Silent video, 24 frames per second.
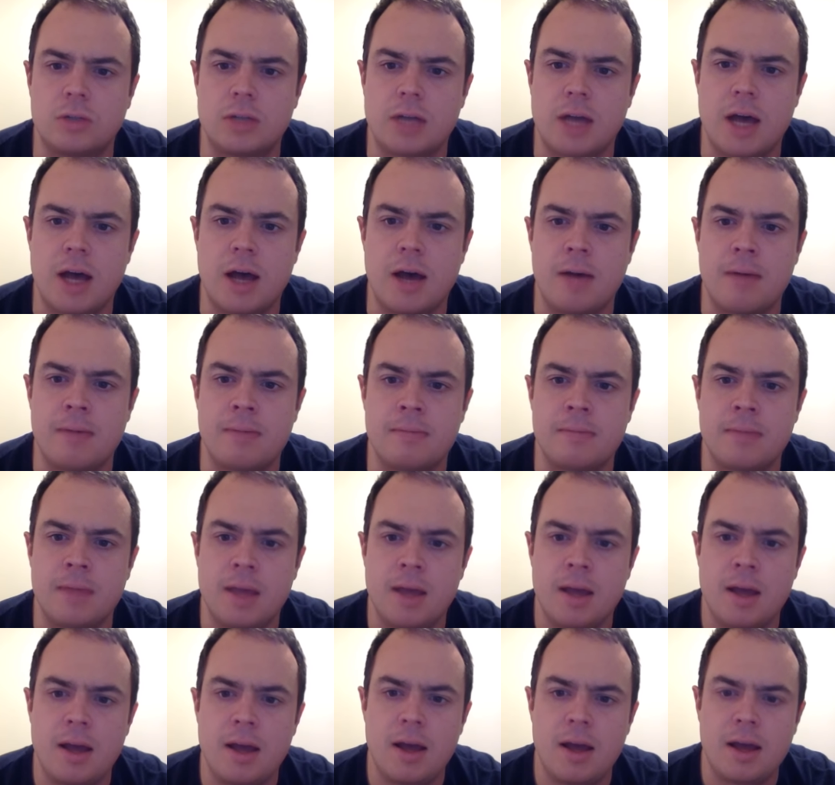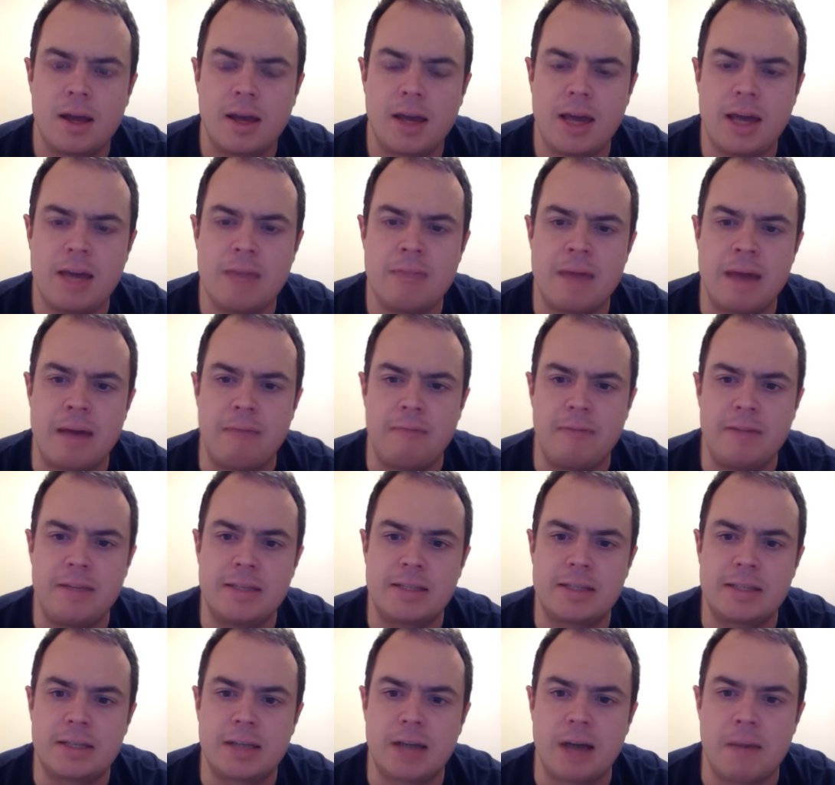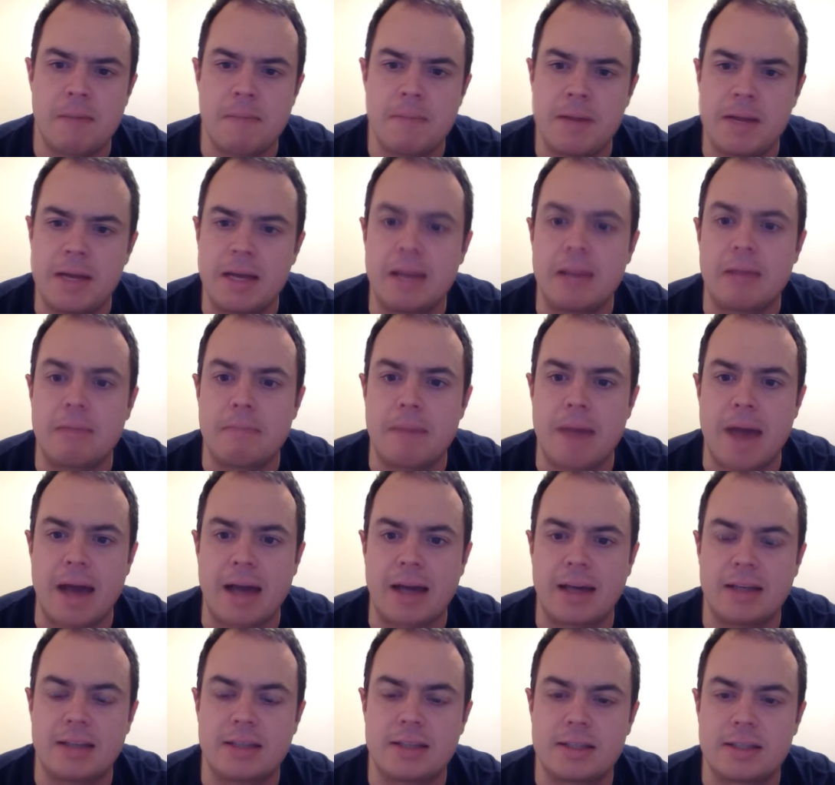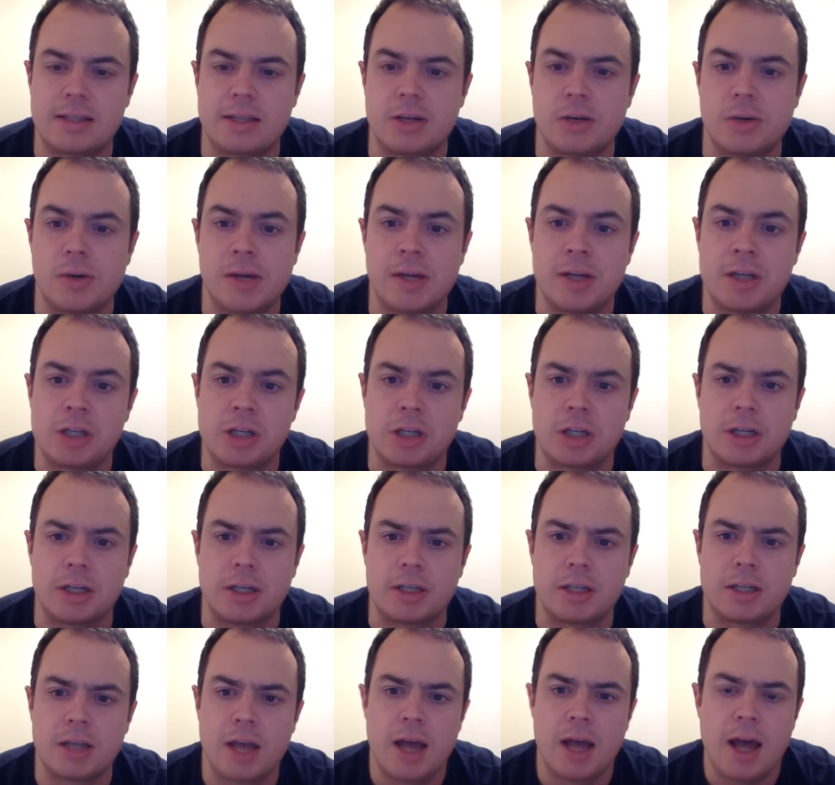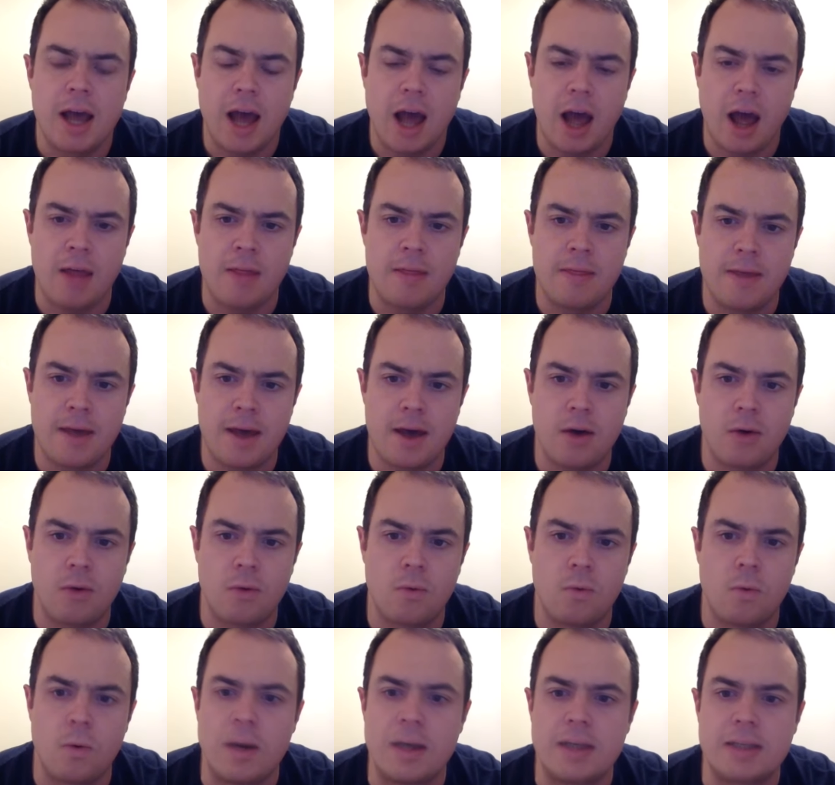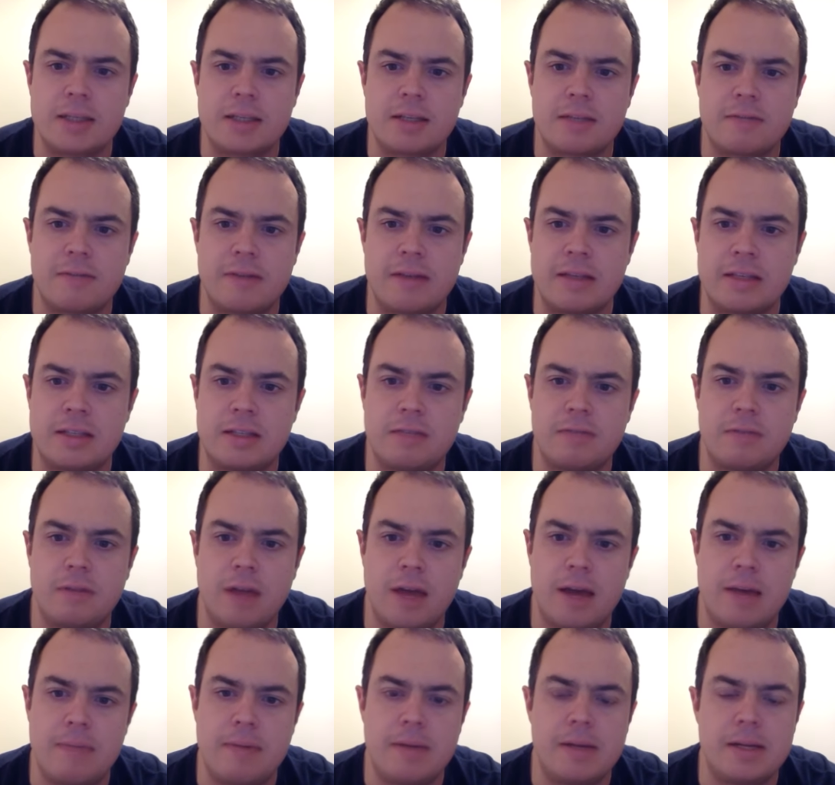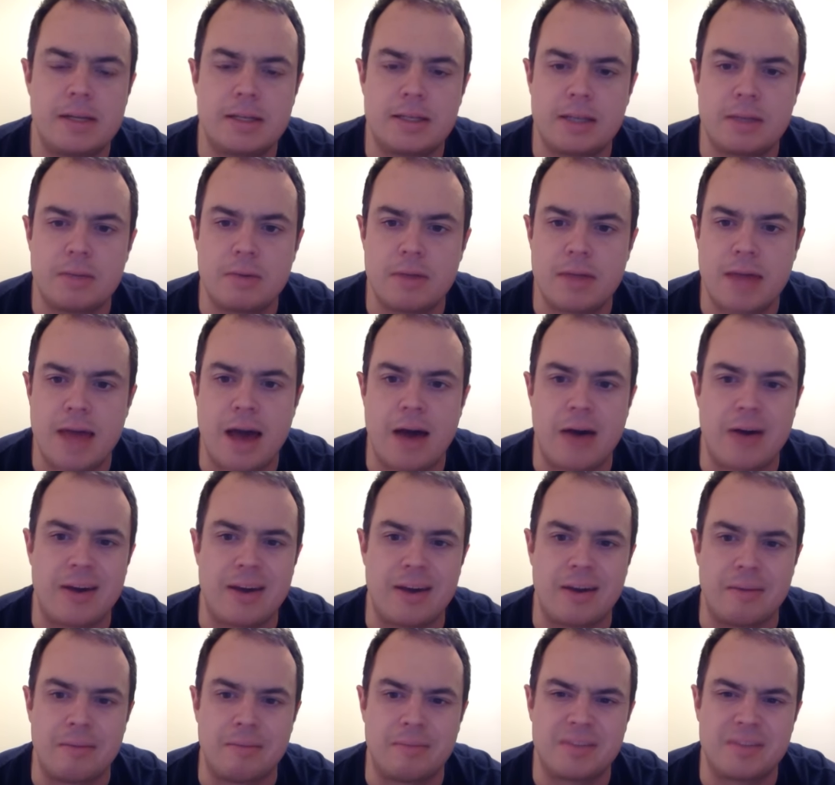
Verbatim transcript: Um, key man Vincent Kompany at the back is still injured and they're always a defensive liability without him.